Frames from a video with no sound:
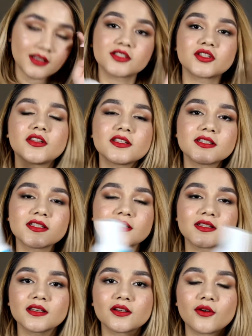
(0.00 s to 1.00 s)
So this
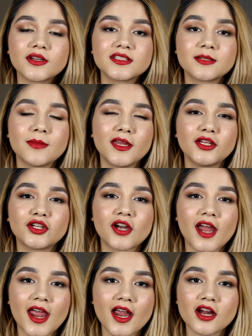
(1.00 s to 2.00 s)
is going to make your
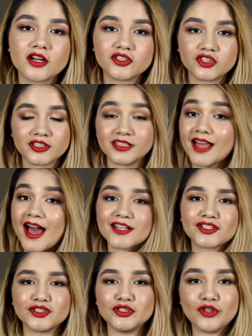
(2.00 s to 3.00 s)
hair just
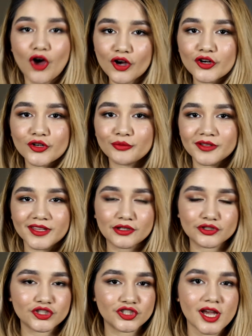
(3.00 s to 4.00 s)
last longer
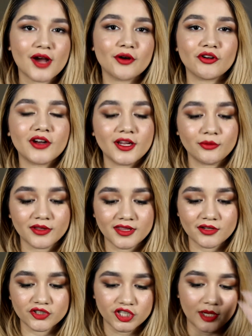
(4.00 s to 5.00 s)
without showering,
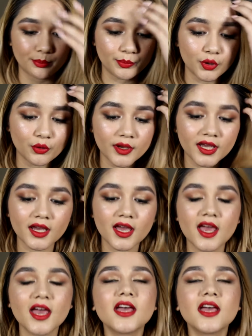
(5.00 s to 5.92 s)
without shampooing.